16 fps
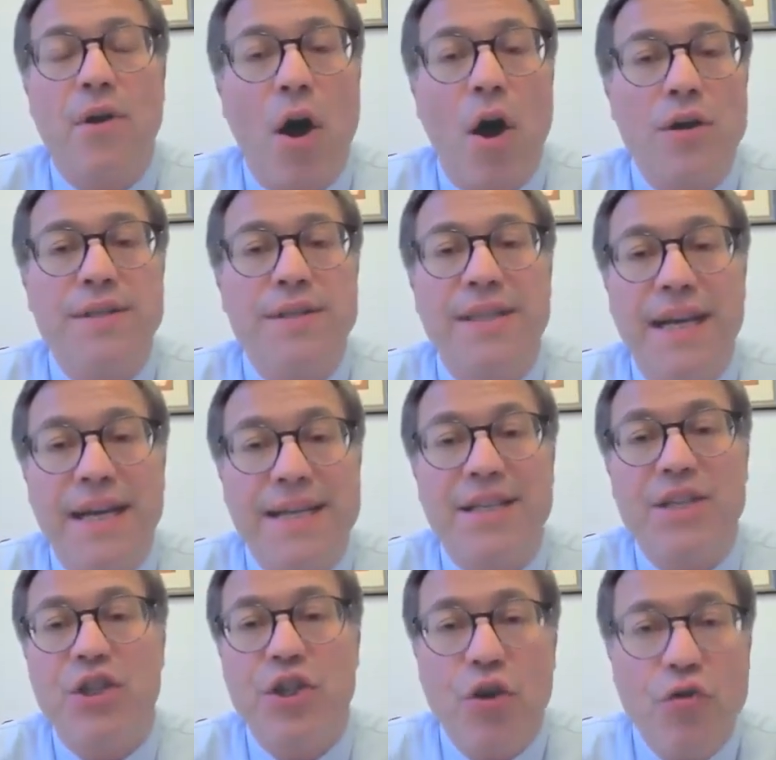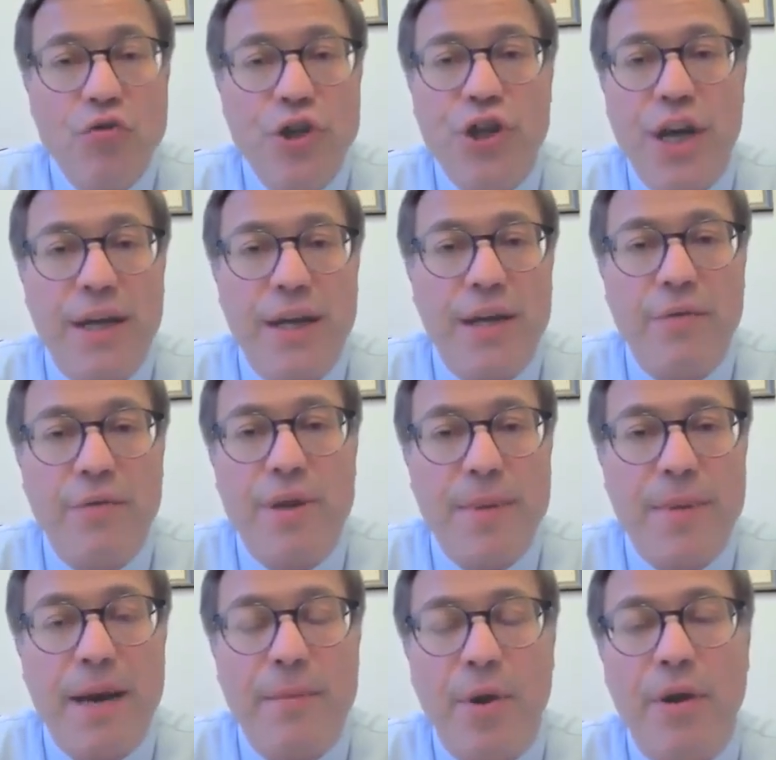cause that is associated
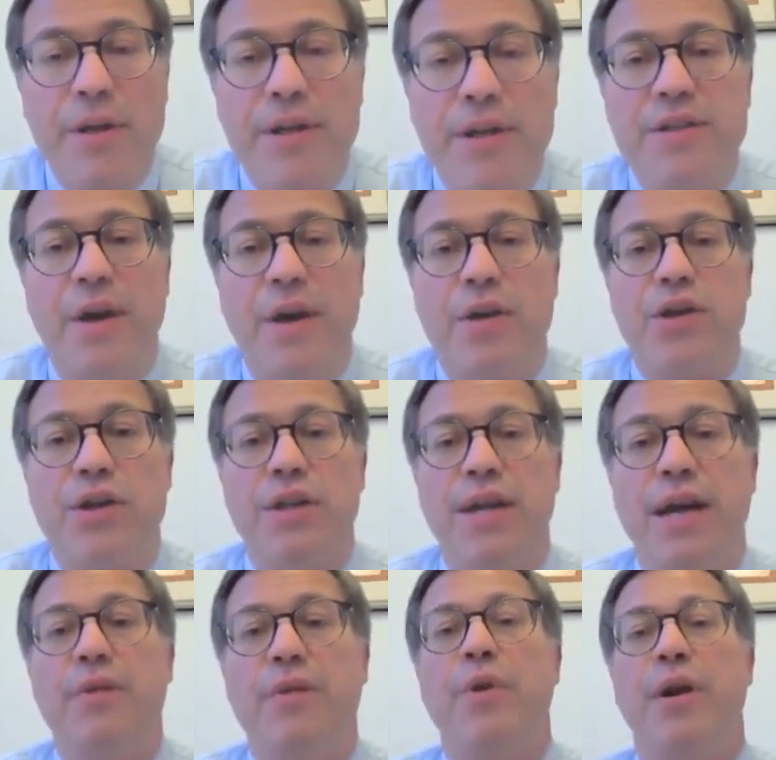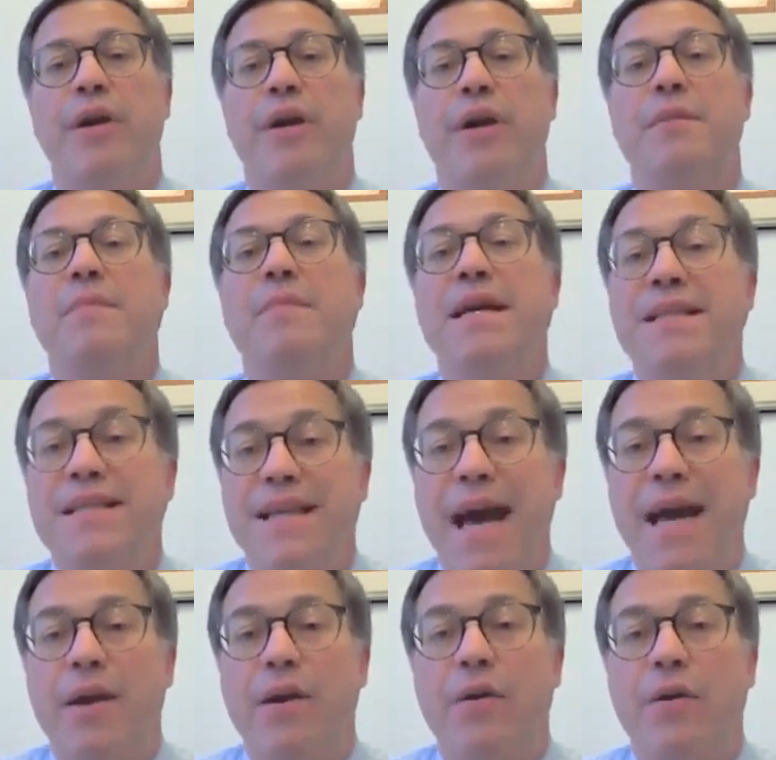with metabolic dysfunction, then we're in a mixed
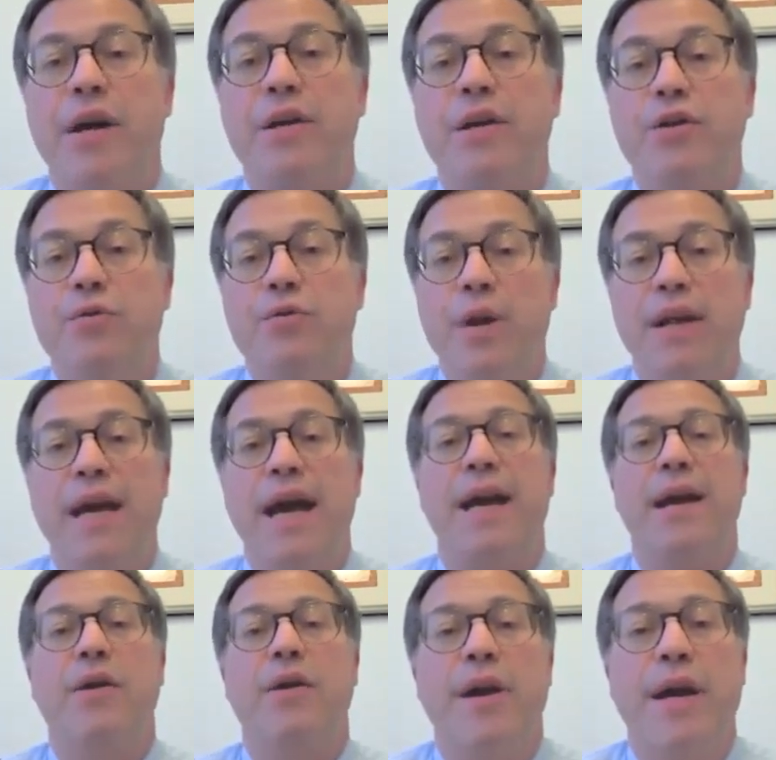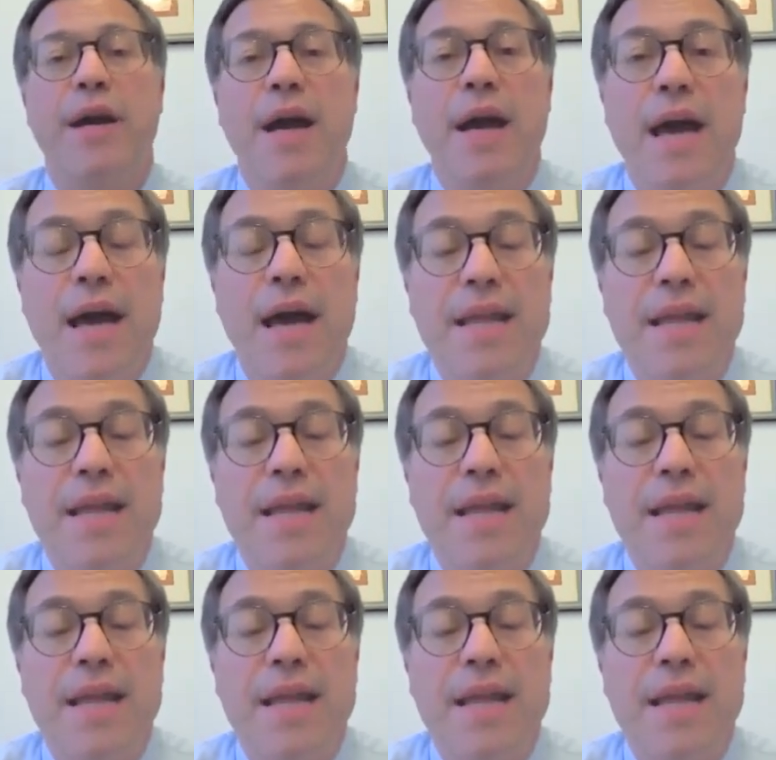category, a dual category.